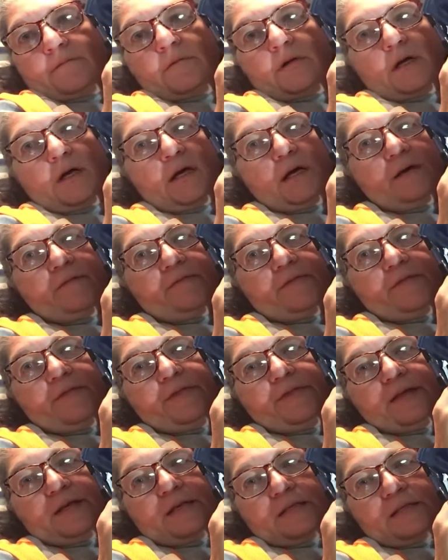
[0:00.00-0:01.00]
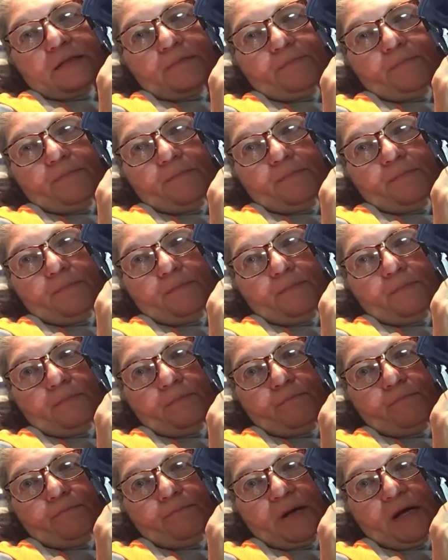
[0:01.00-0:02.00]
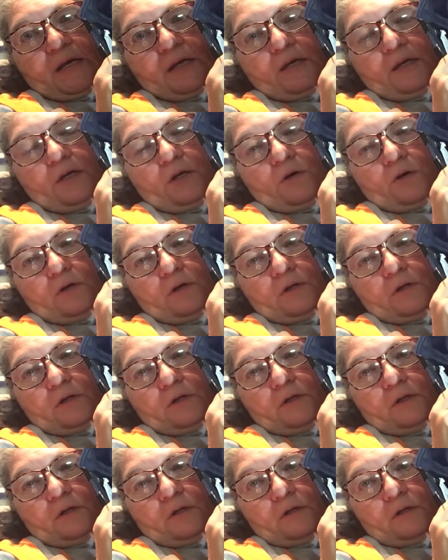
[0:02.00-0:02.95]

I have this bucket of yarn,